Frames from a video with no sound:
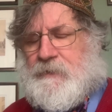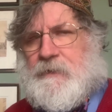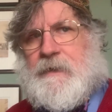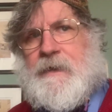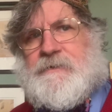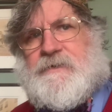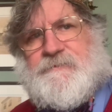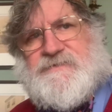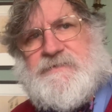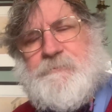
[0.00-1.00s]
And if
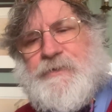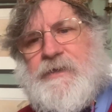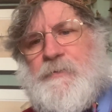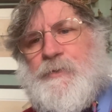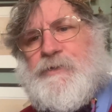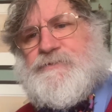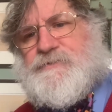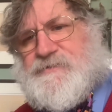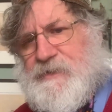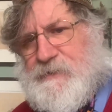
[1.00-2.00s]
somebody were to
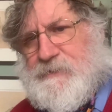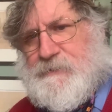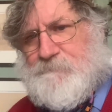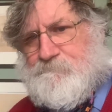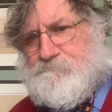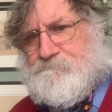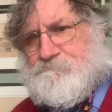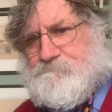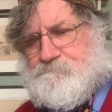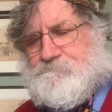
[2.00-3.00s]
say
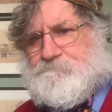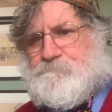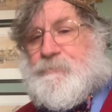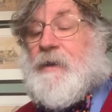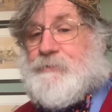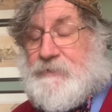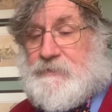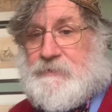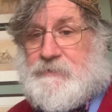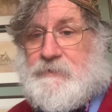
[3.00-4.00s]

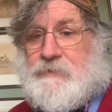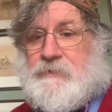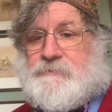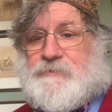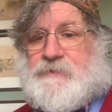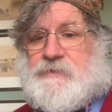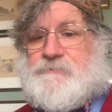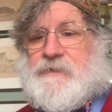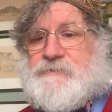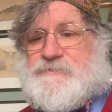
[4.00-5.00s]
publicly that they have
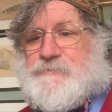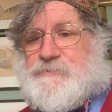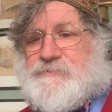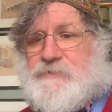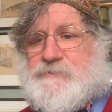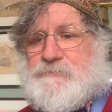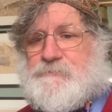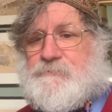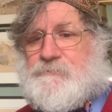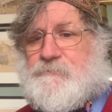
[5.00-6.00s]
had
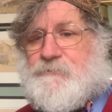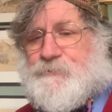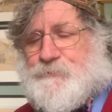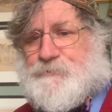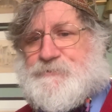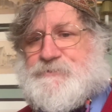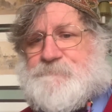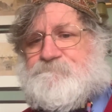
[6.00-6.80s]
suicidal thoughts,